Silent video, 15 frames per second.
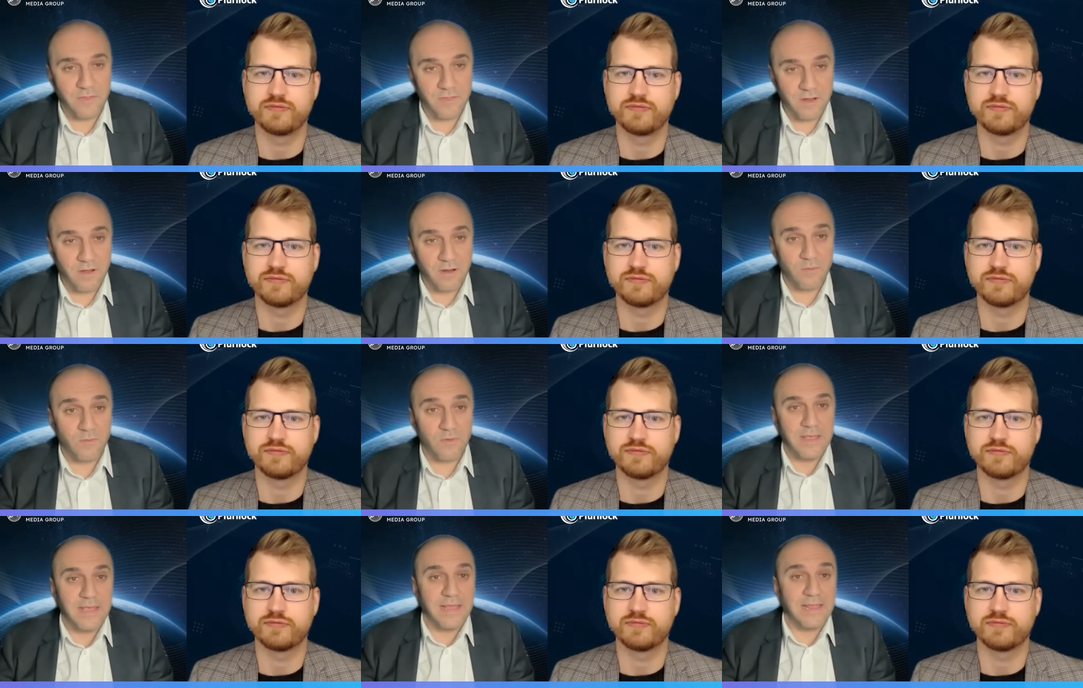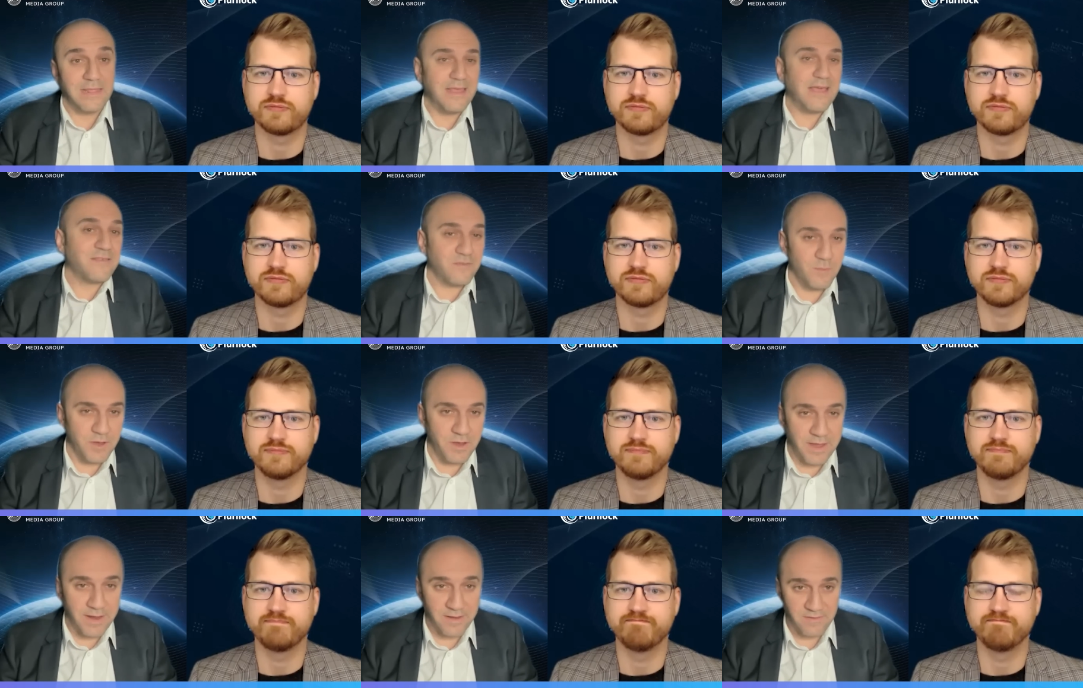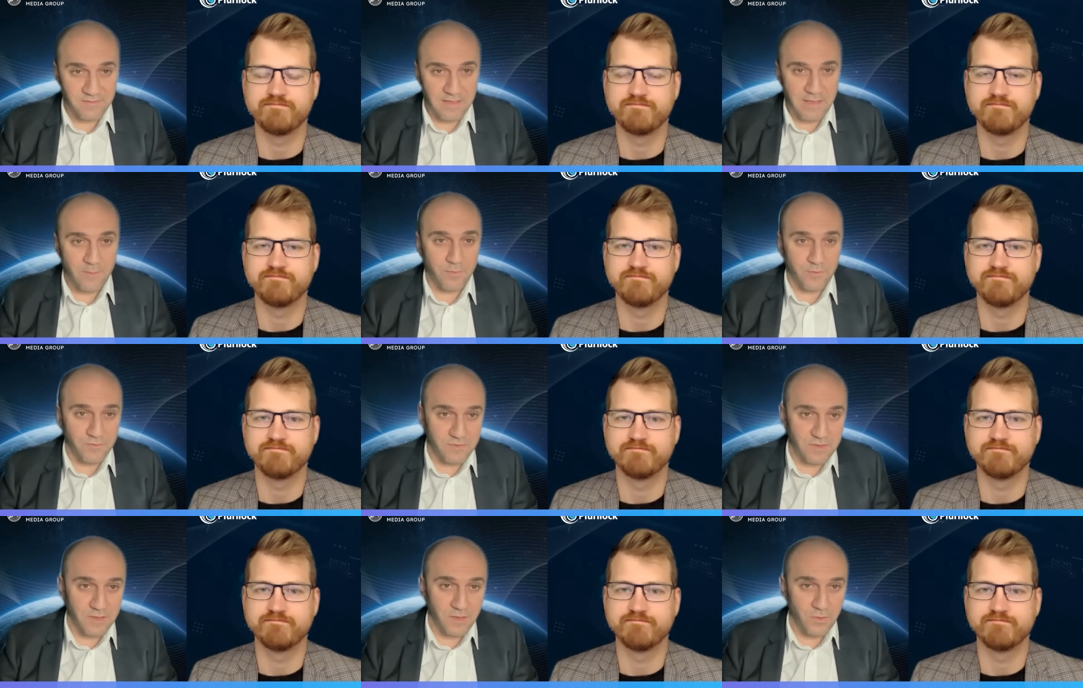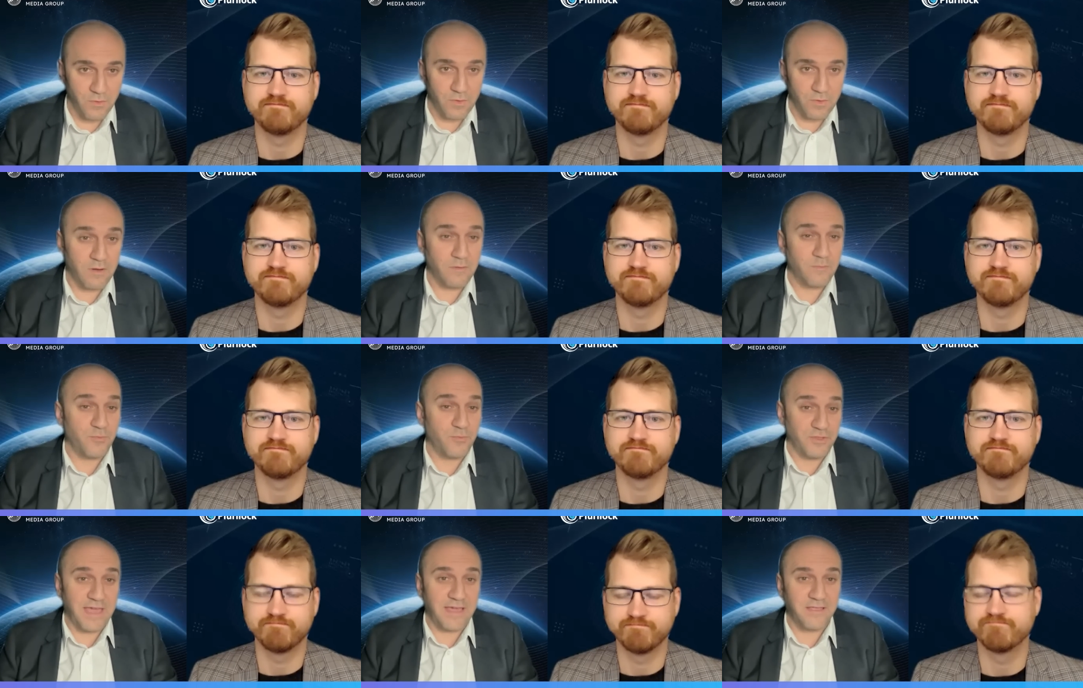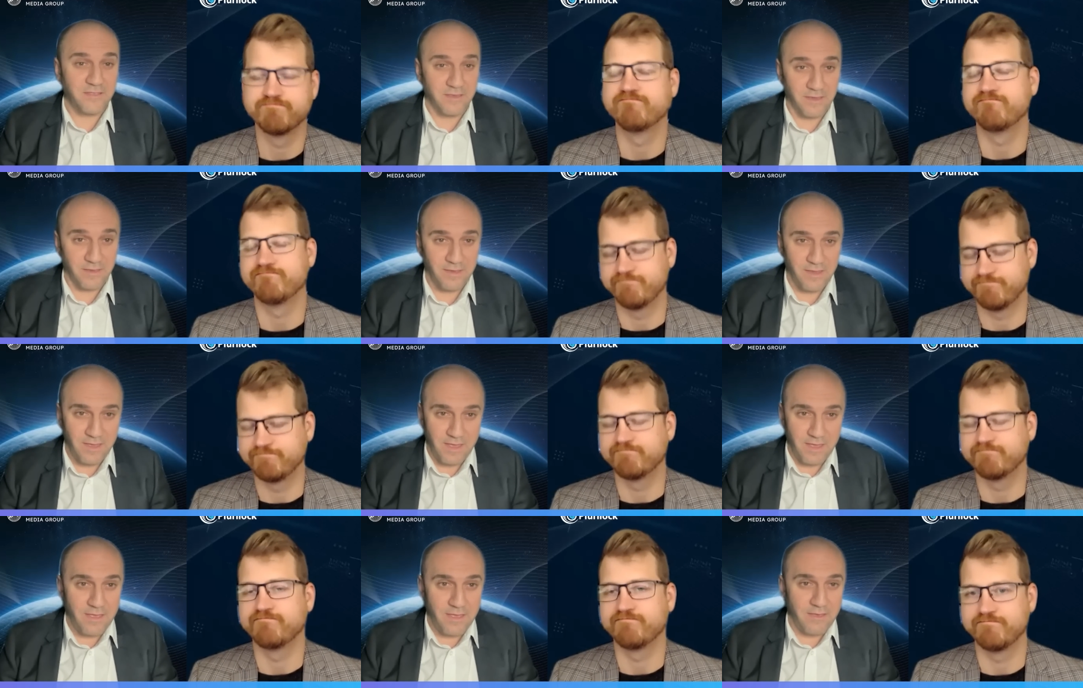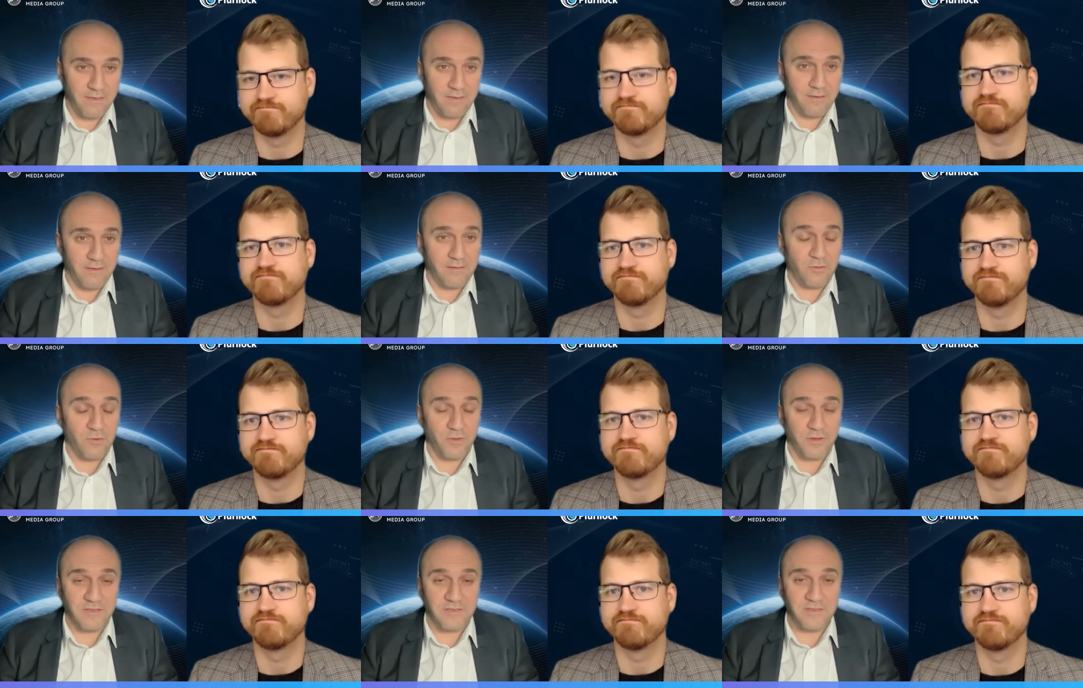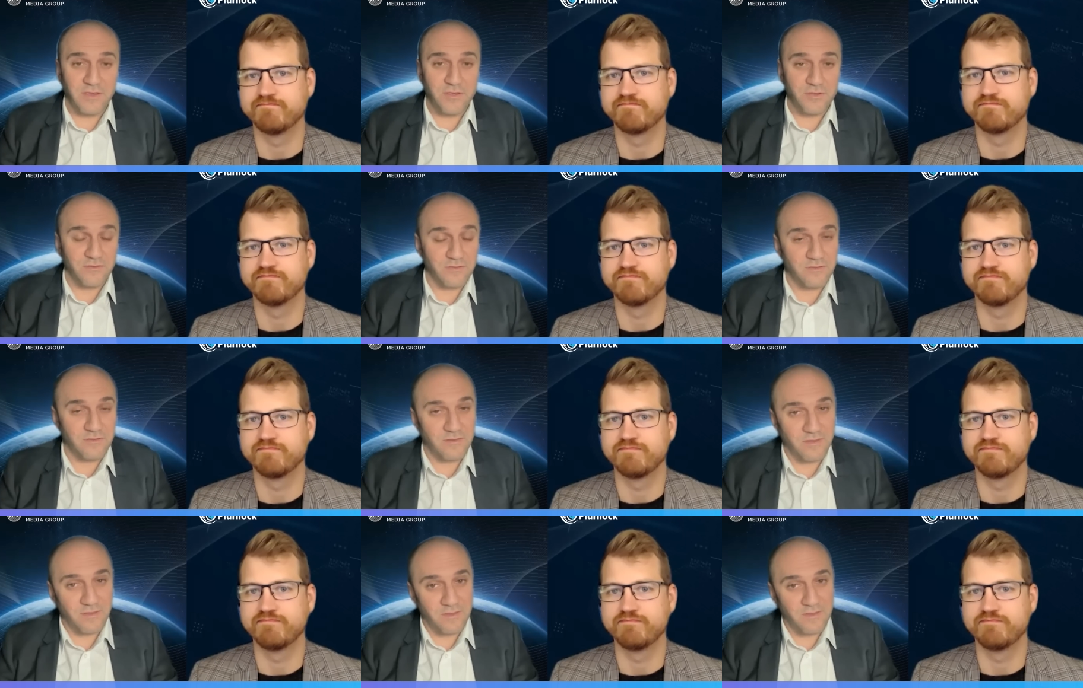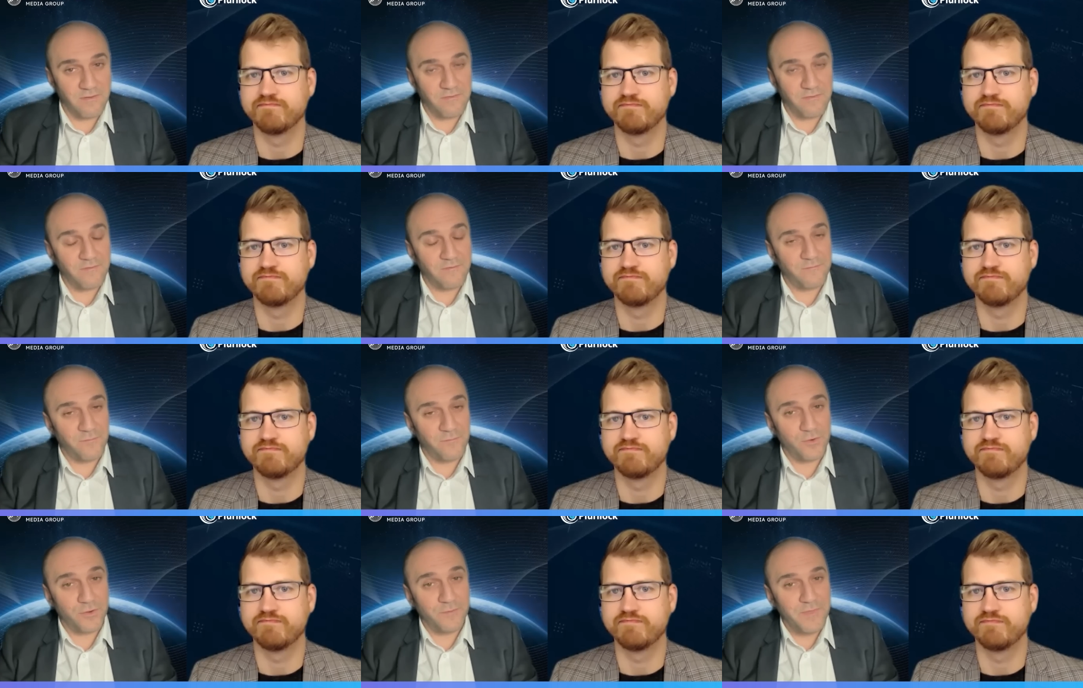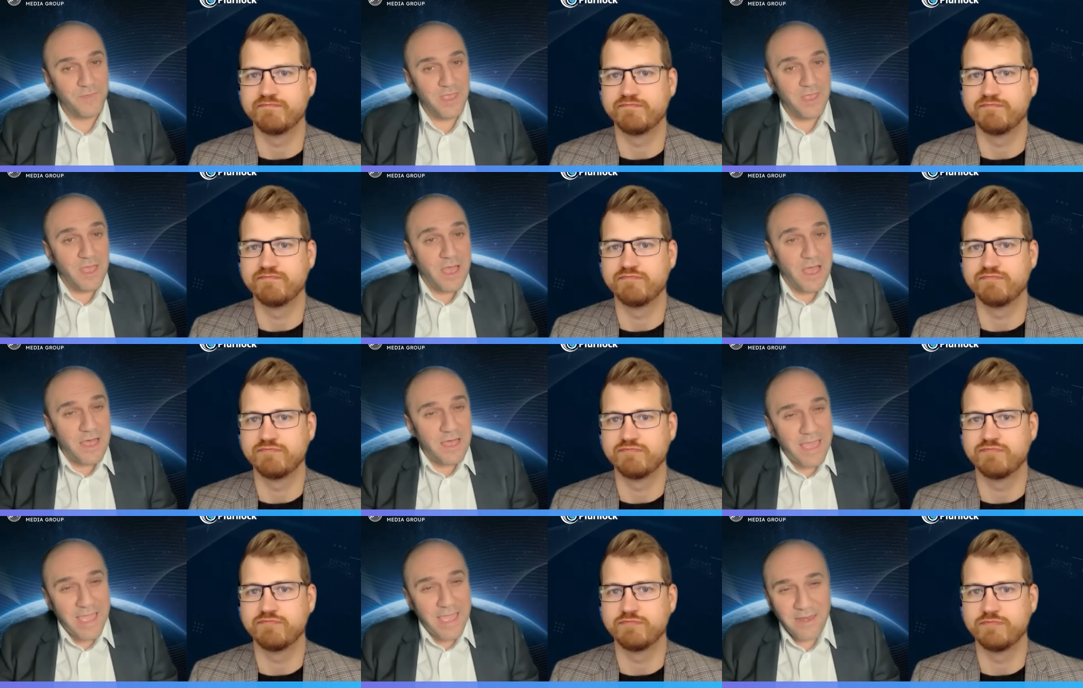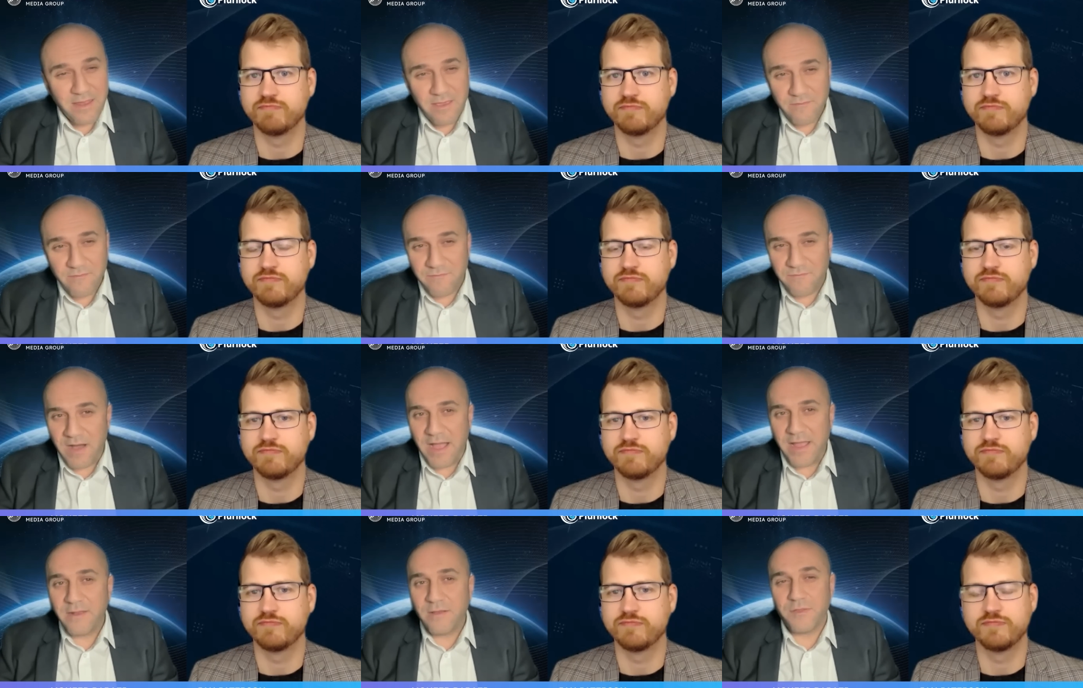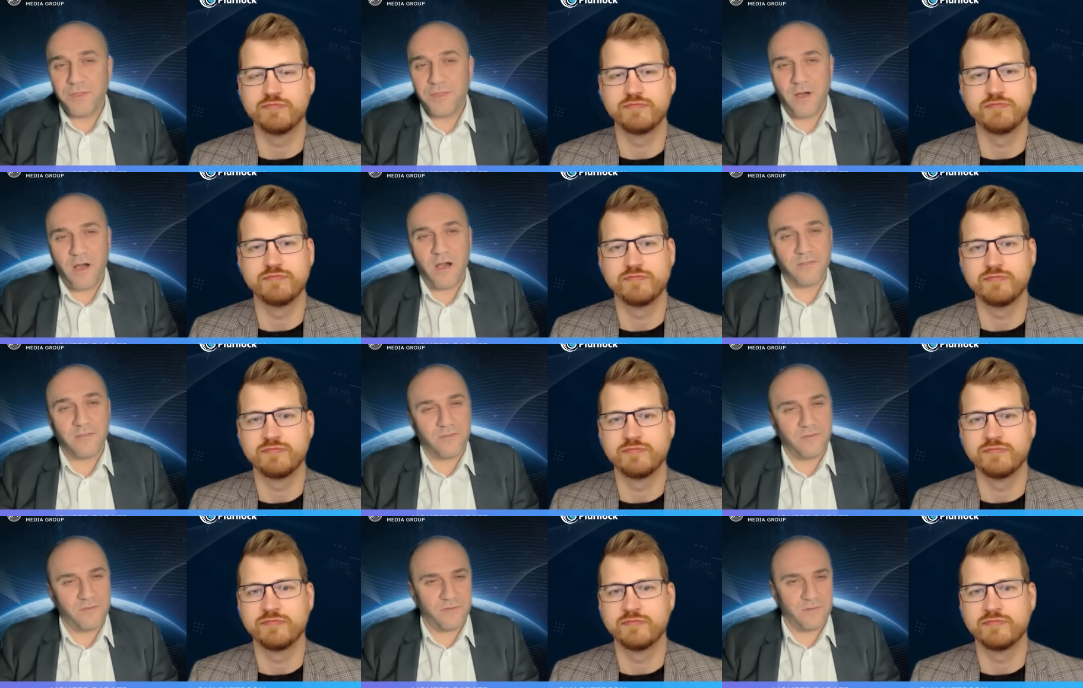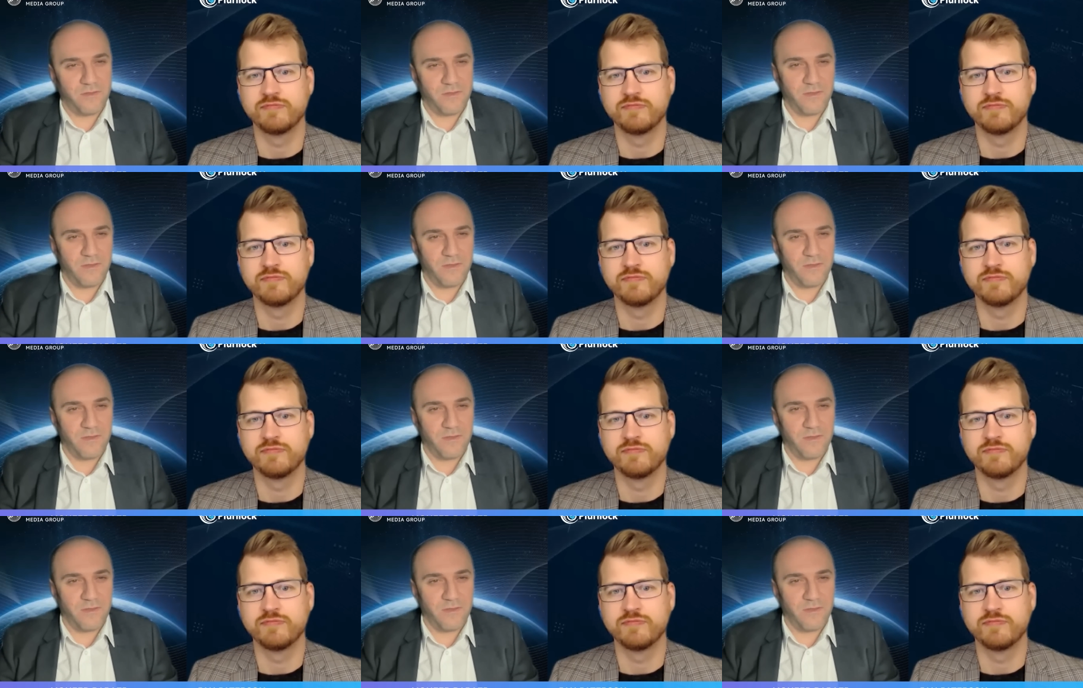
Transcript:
Speaker 1: that there are less benign examples that you are protecting uh, organizations uh, for. Uh, any final thoughts